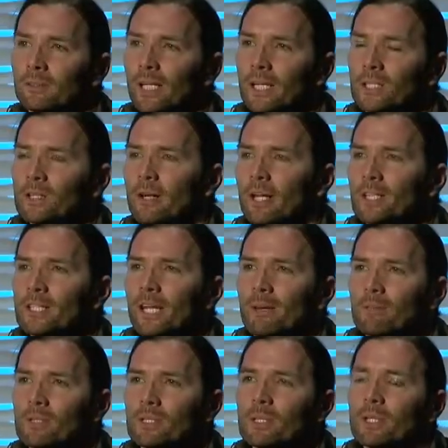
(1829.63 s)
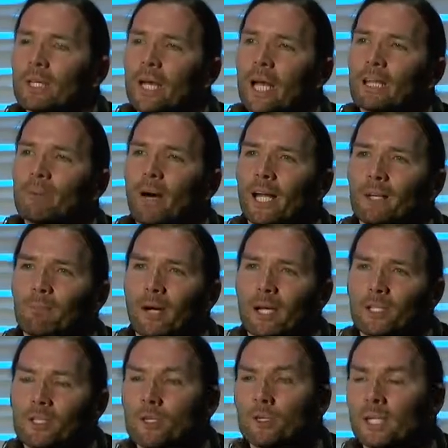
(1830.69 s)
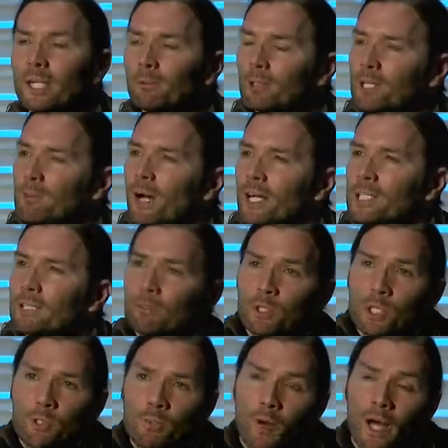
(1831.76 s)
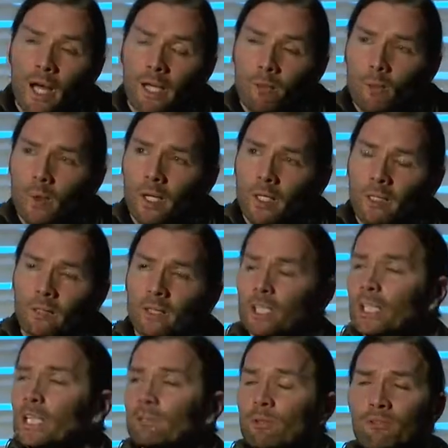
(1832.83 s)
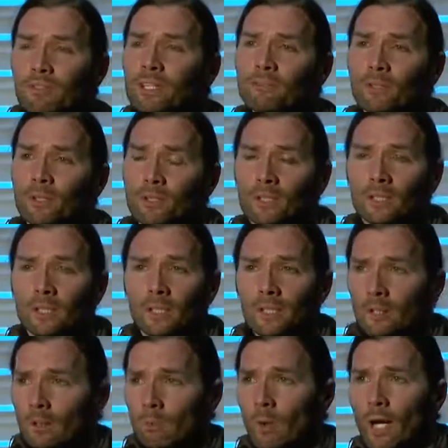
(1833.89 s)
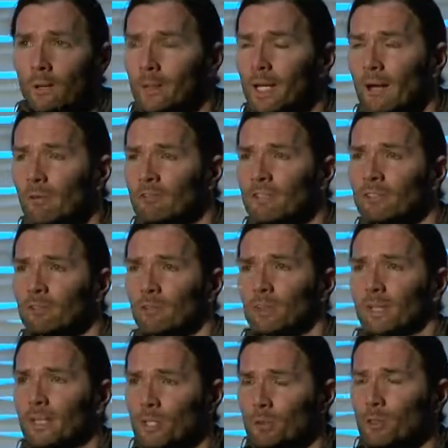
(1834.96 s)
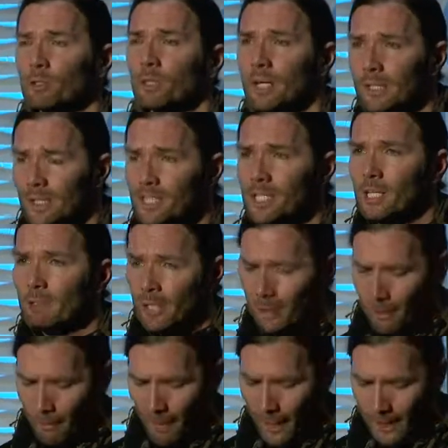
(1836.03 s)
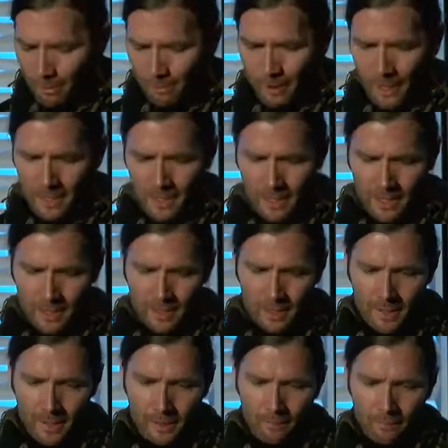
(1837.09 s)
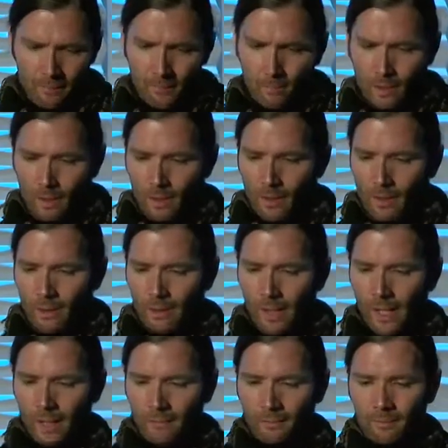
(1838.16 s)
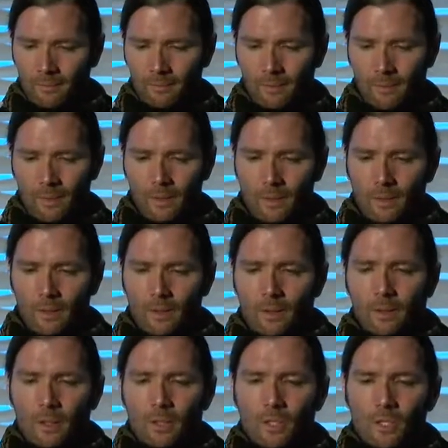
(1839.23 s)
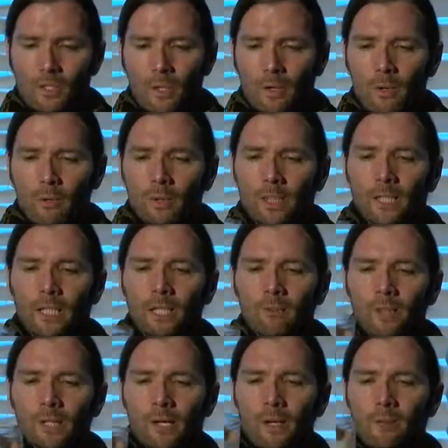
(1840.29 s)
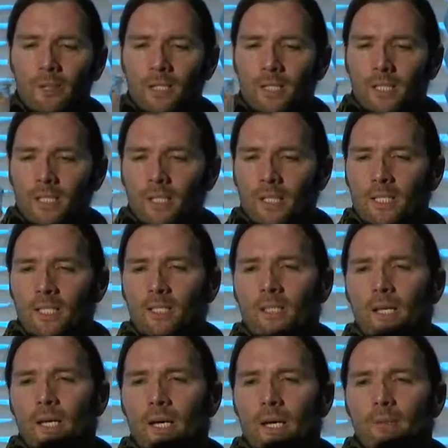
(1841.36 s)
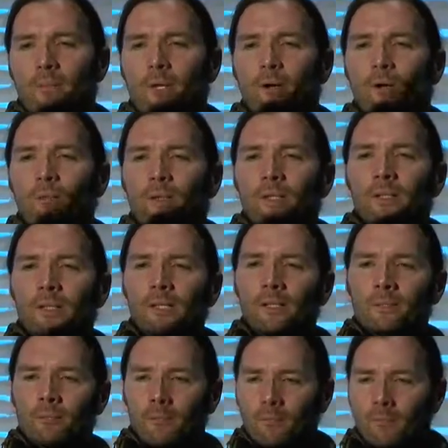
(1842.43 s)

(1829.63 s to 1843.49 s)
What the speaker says: Okay, so enzymes and the body processes are heat responsive, which is why when you have a fever, why do we have a fever? Because we're trying to accelerate our body process. Okay, so here we go. You see this, the oatmeal here?